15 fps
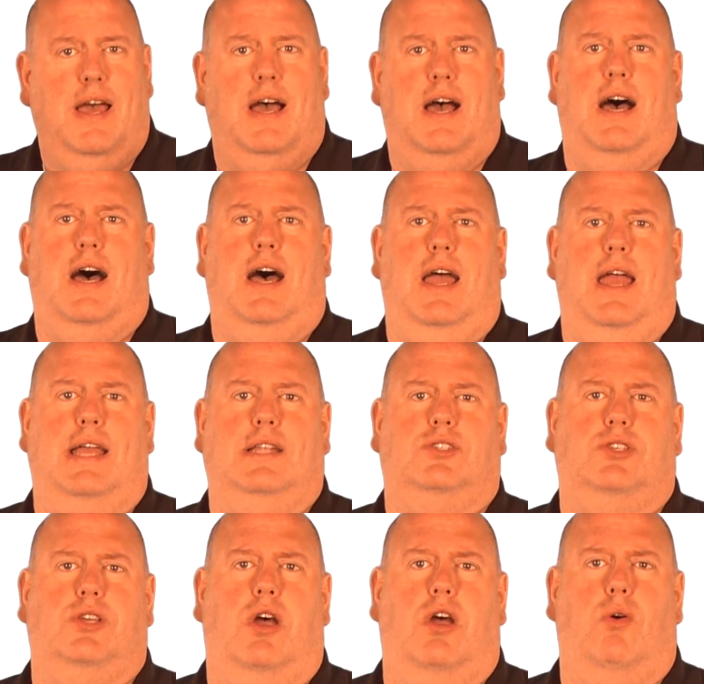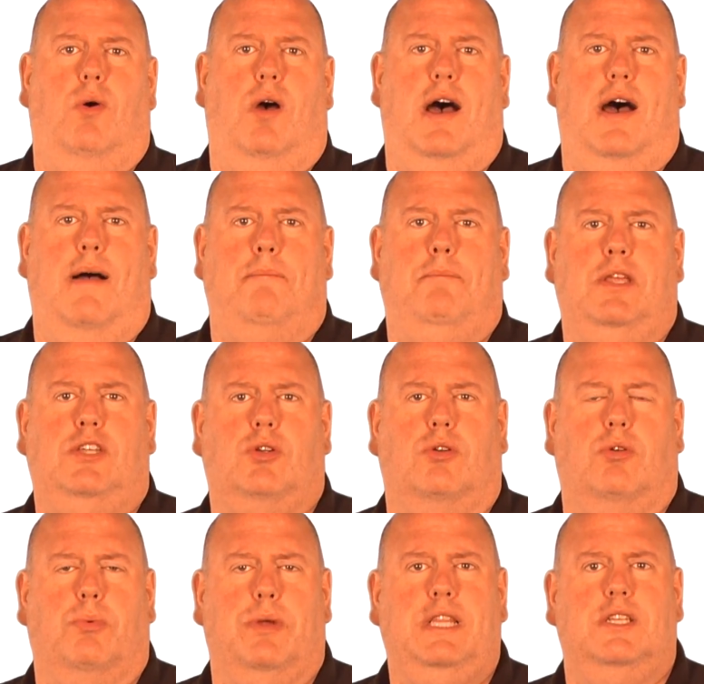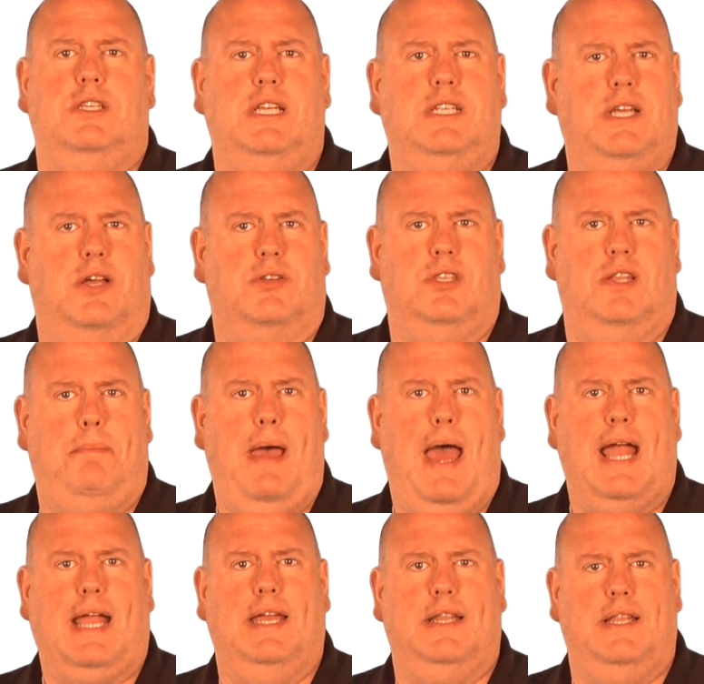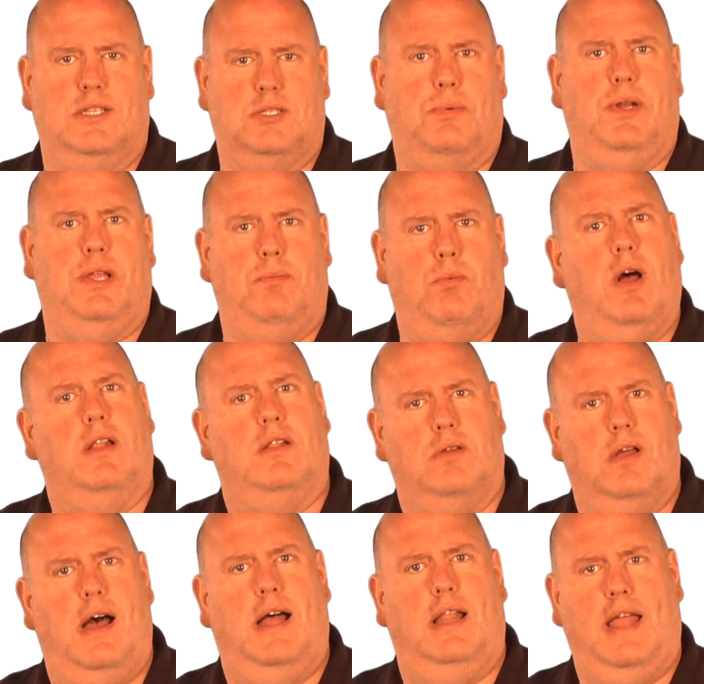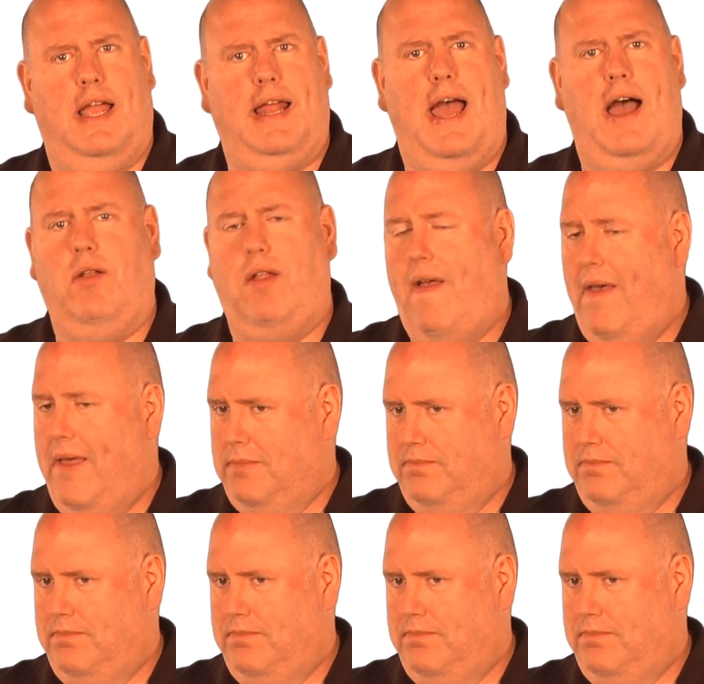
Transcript: And so be sure to read the details in the packet. It's pretty well laid out.